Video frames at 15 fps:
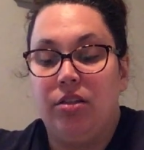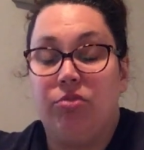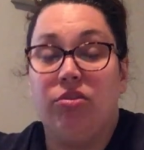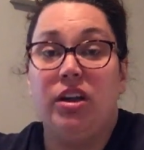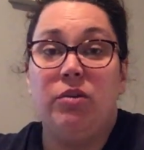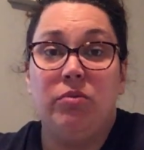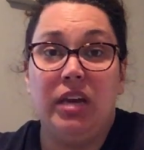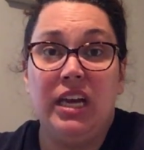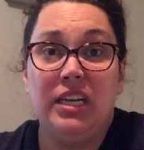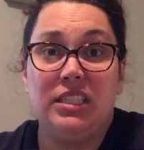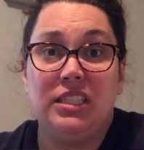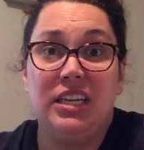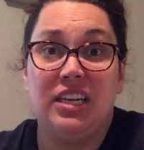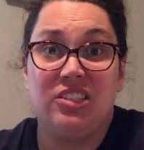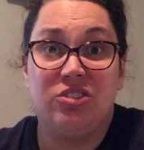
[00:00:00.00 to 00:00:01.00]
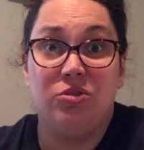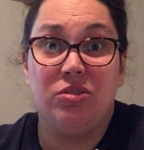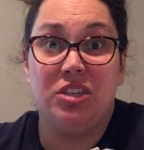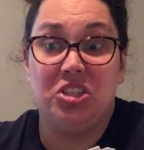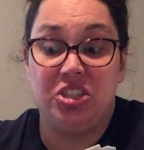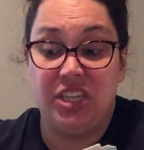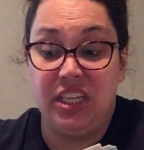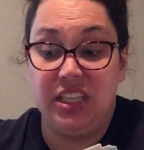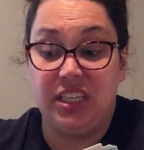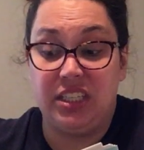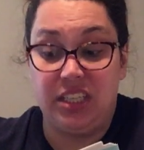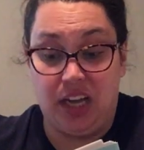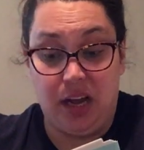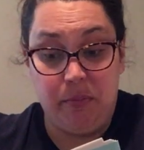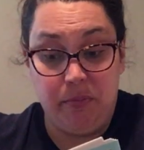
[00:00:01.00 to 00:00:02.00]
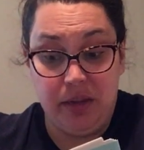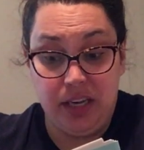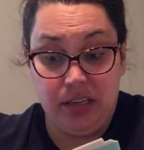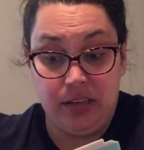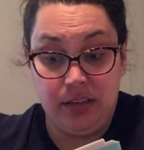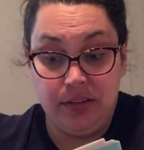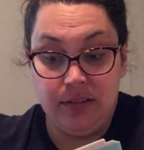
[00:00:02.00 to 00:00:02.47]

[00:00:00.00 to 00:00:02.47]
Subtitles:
3 weeks next door to Sheila Tubman?